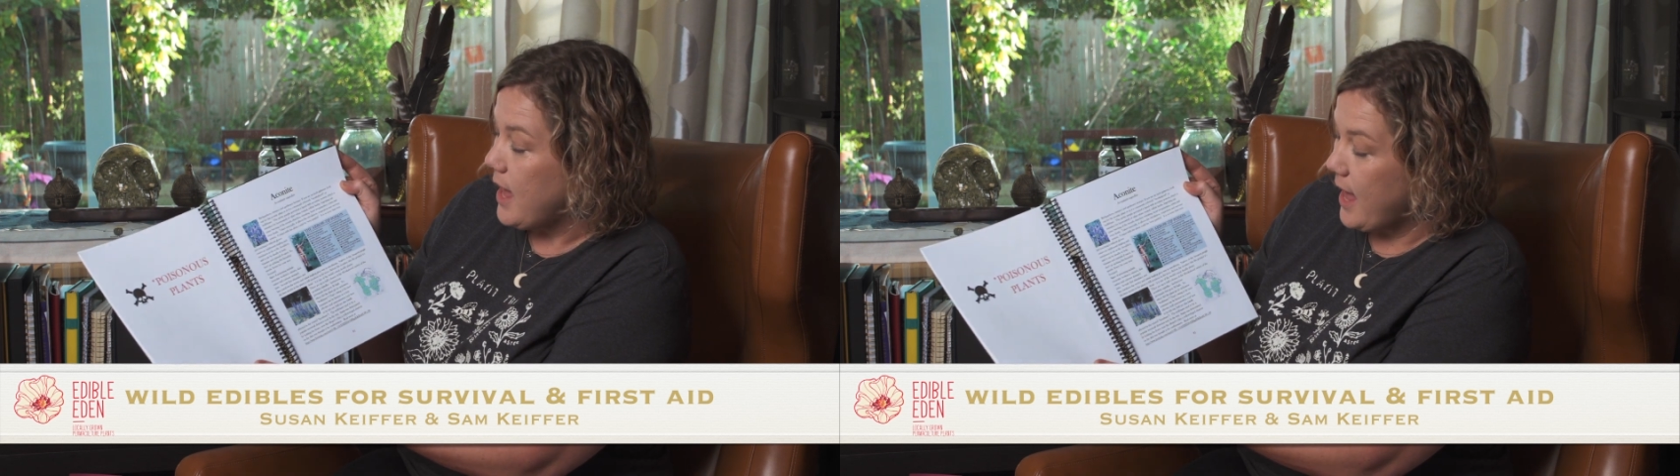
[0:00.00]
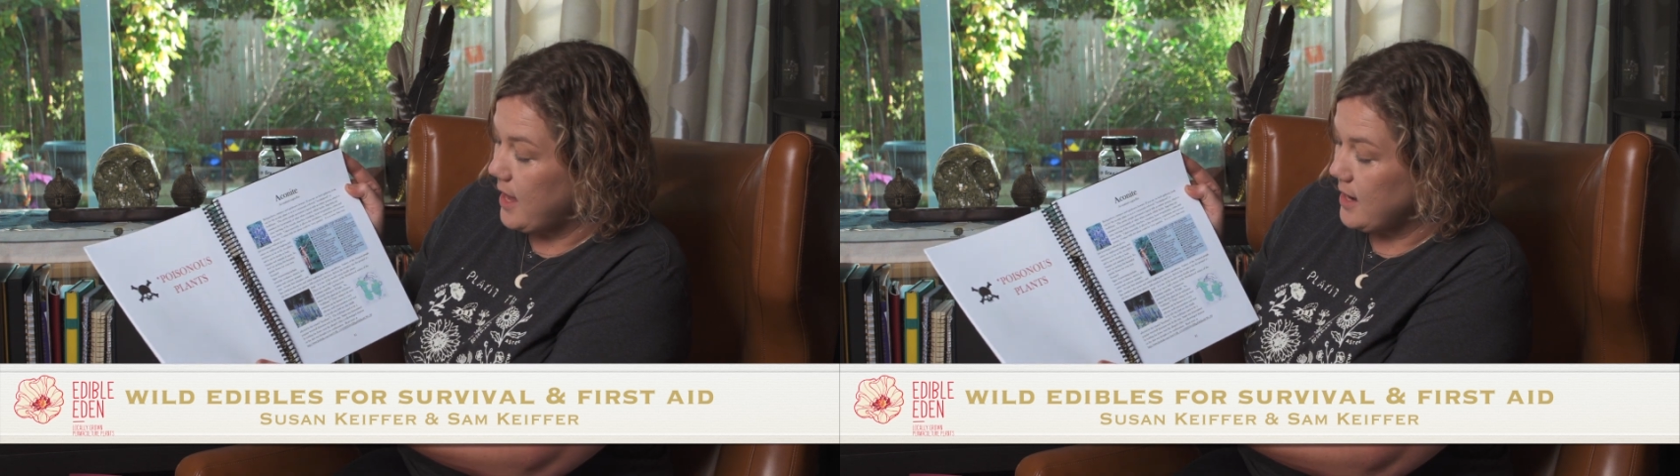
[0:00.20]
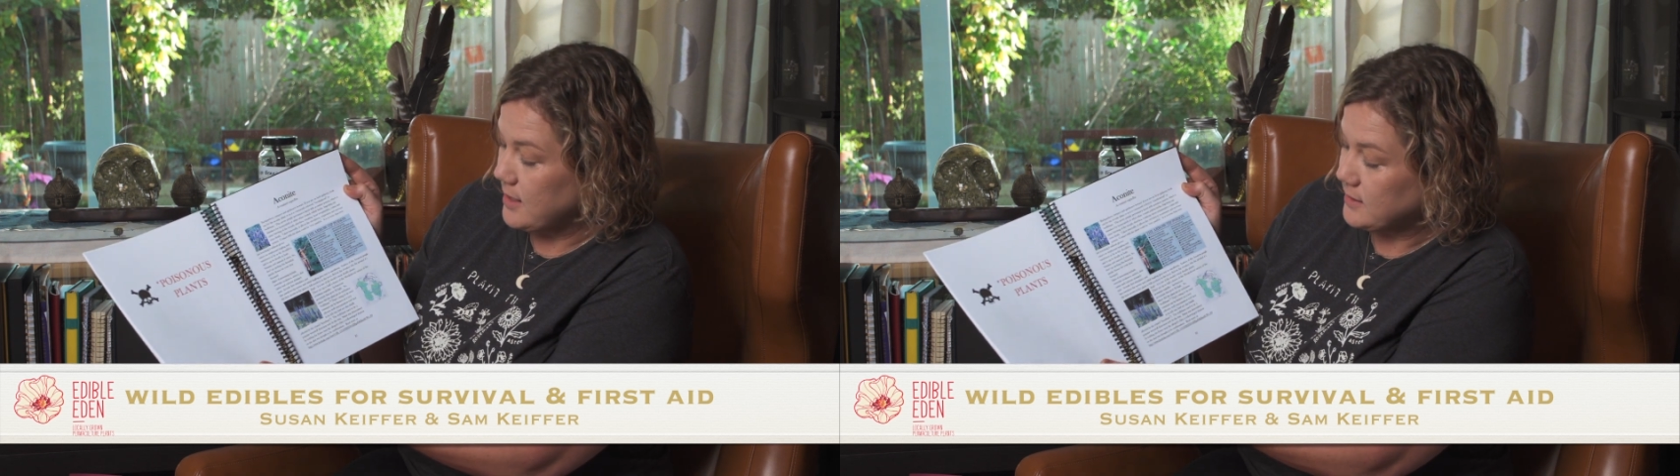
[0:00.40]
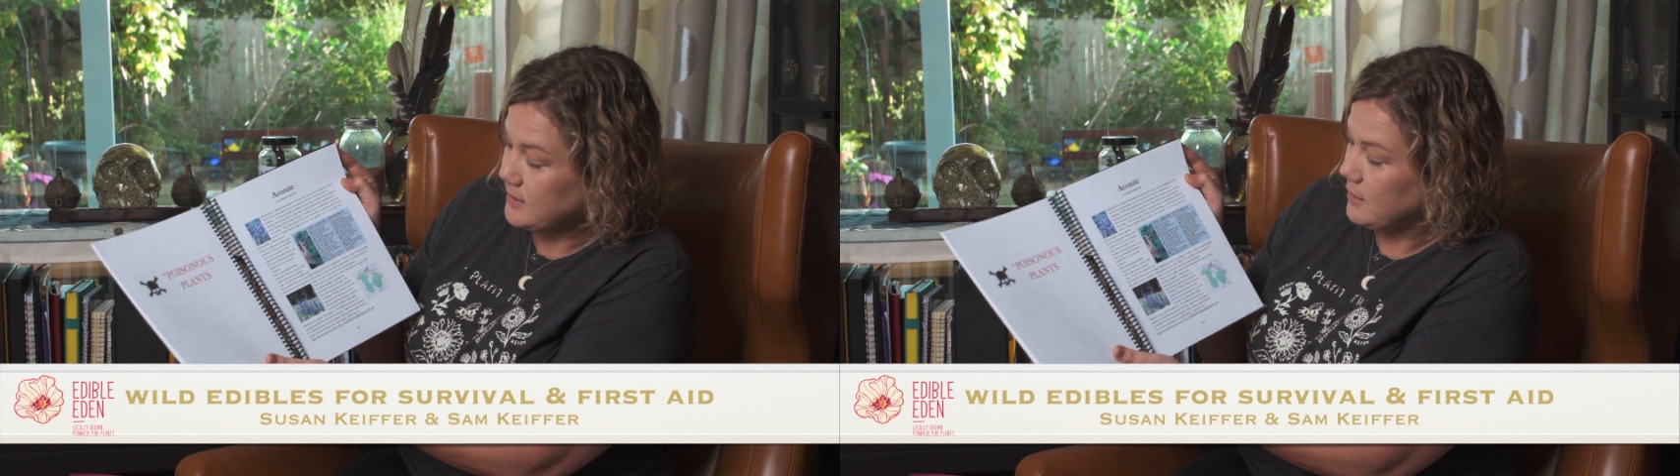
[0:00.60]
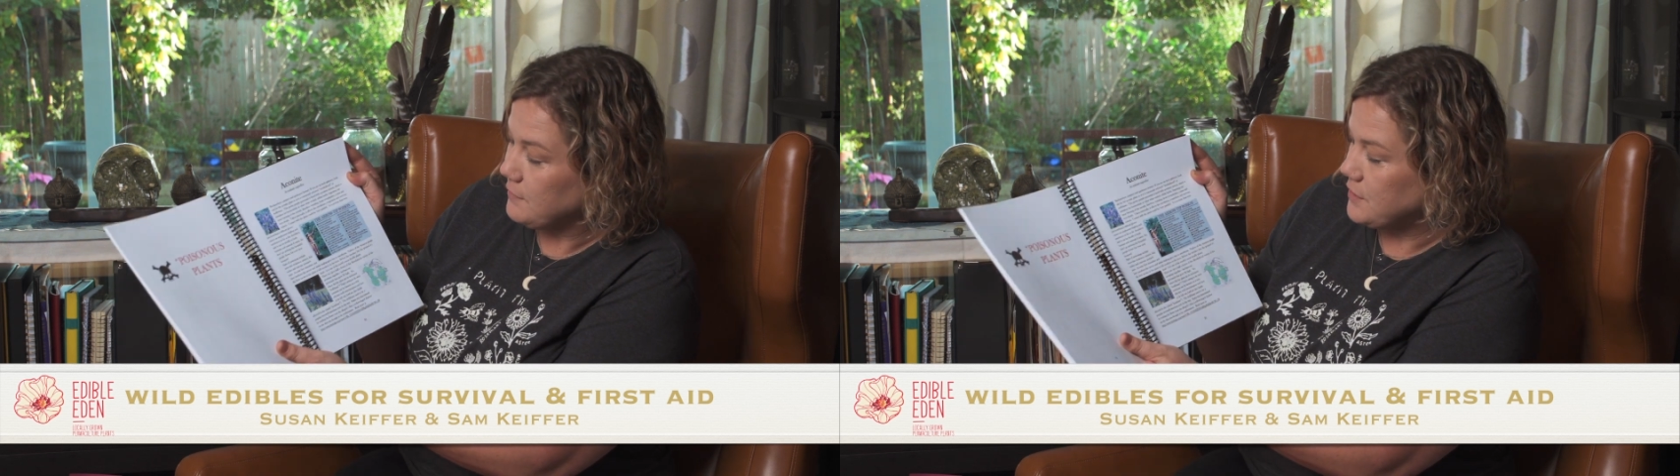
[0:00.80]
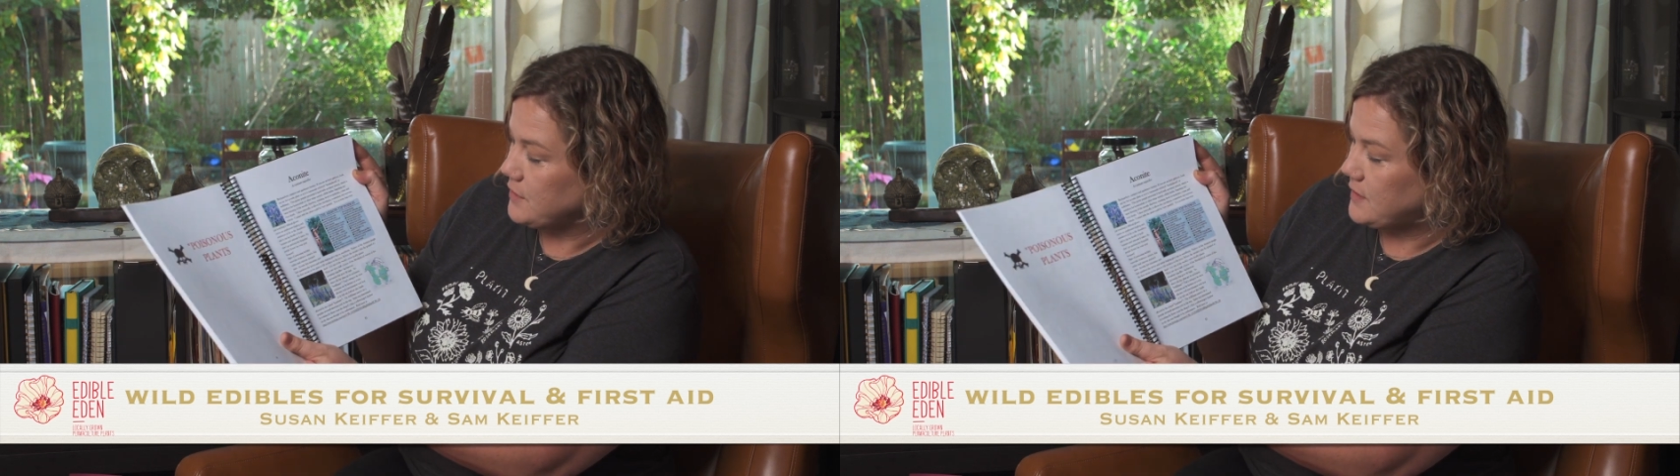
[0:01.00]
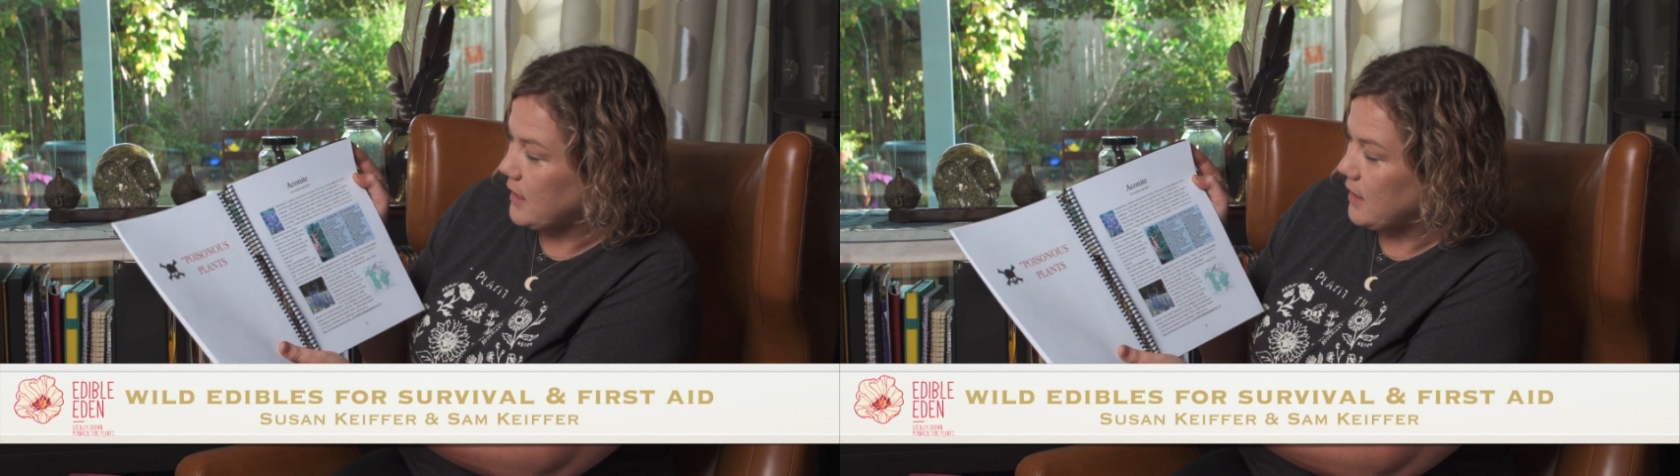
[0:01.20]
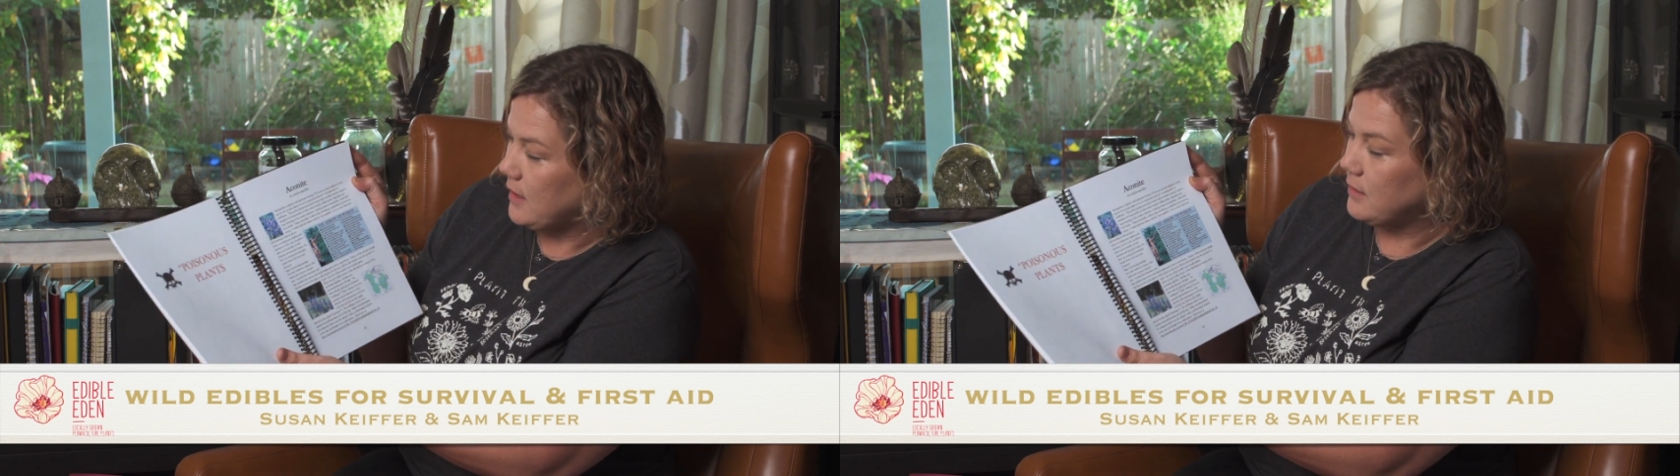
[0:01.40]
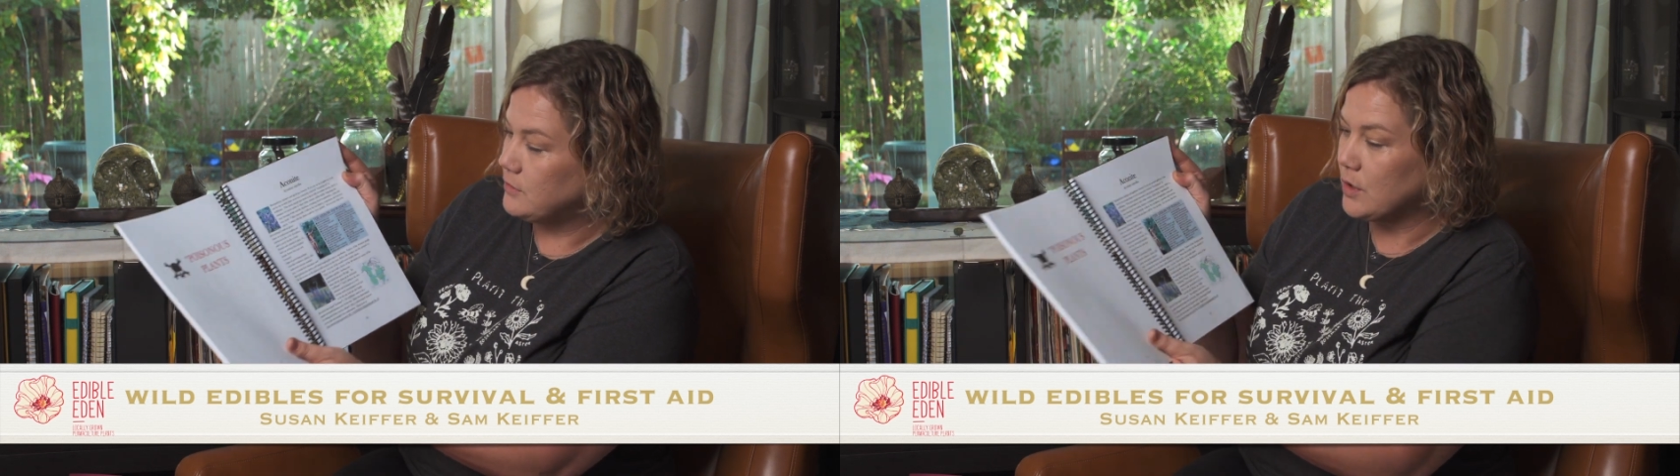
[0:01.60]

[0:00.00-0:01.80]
And instead of just saying,